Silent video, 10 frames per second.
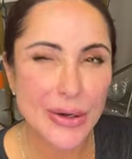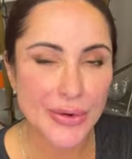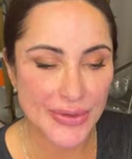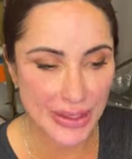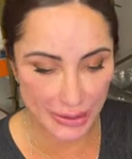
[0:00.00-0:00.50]
go
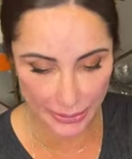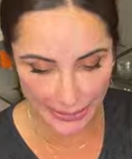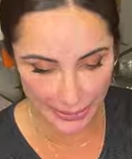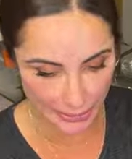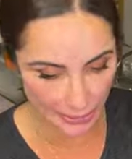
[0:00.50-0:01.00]
over that in a little
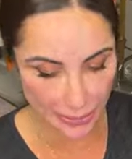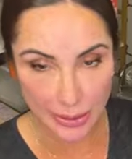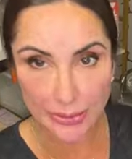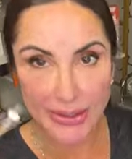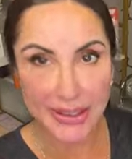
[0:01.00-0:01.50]
bit.
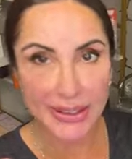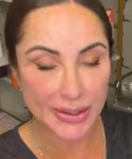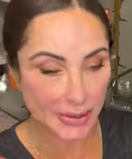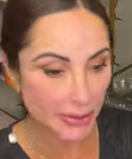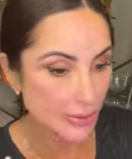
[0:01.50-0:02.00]
But
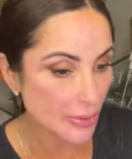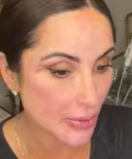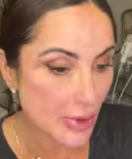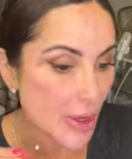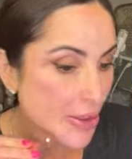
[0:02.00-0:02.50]
here
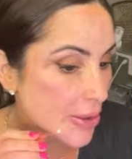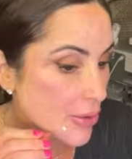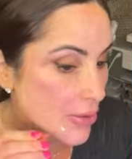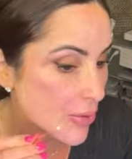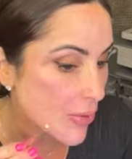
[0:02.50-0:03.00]
I go.